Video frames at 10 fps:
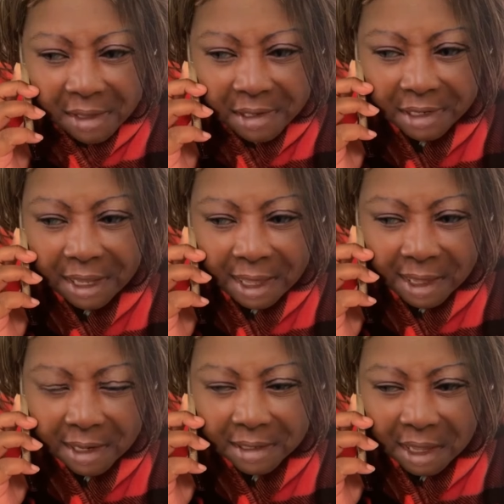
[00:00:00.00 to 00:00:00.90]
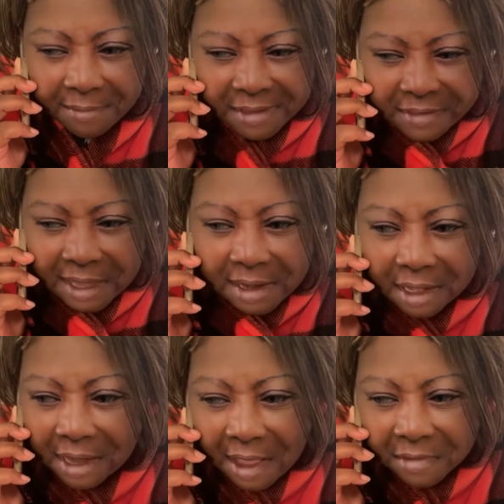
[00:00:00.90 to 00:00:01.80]
Goodhead. Is Santa
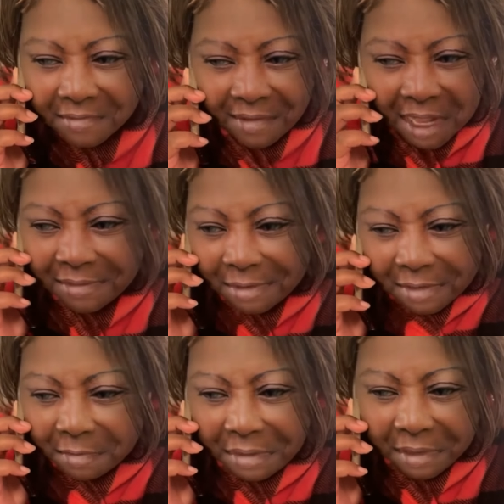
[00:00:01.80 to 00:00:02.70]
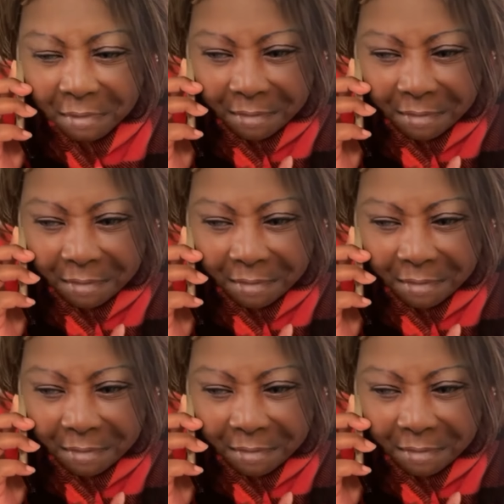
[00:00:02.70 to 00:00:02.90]
Claus available to speak with